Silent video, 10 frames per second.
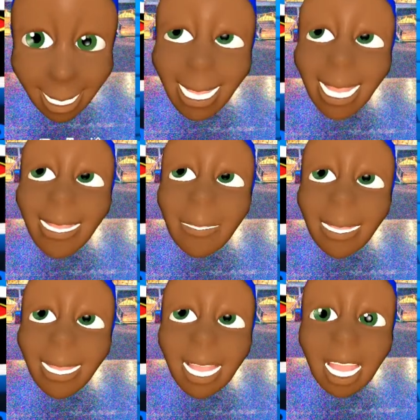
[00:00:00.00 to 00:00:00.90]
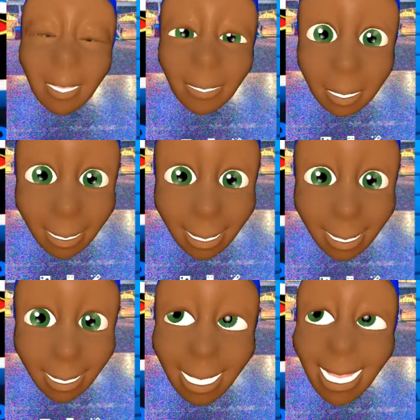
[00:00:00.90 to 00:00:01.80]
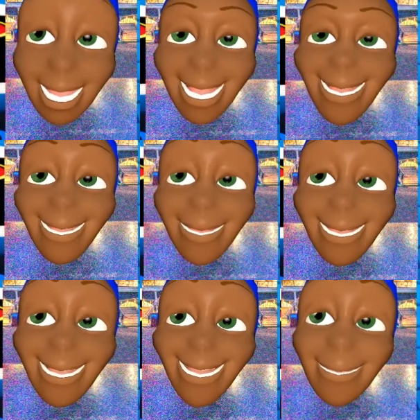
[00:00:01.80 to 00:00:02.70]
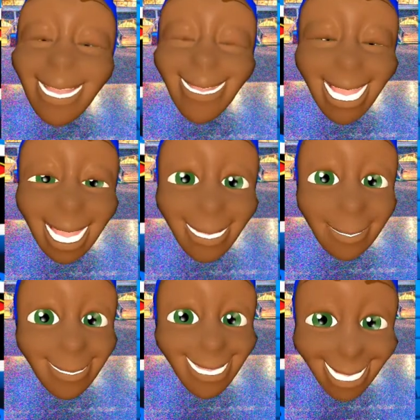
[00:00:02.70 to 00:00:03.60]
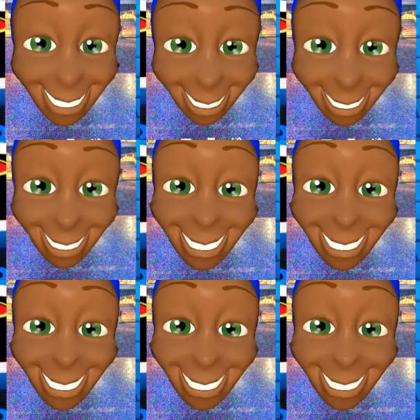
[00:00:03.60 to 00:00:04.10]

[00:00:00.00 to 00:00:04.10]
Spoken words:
and our main controller. And you see a stack of dishes.